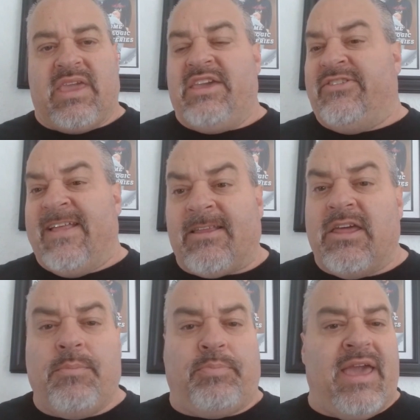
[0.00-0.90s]
He's not
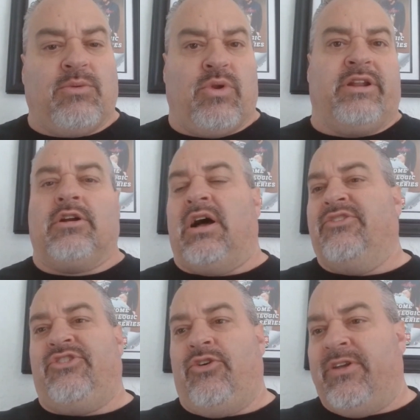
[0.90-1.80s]
going to play Ritter
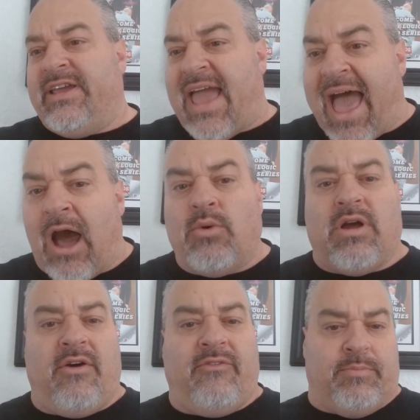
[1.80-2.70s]
until they're out
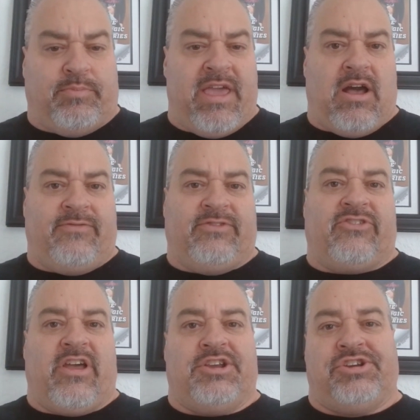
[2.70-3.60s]
of the playoff
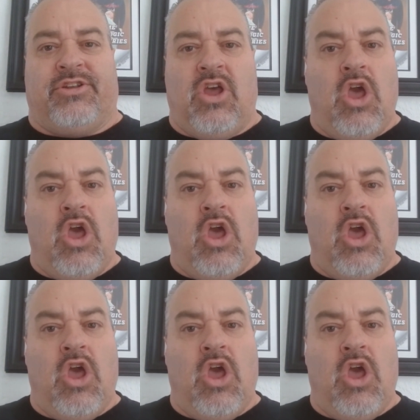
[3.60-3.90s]
discussion.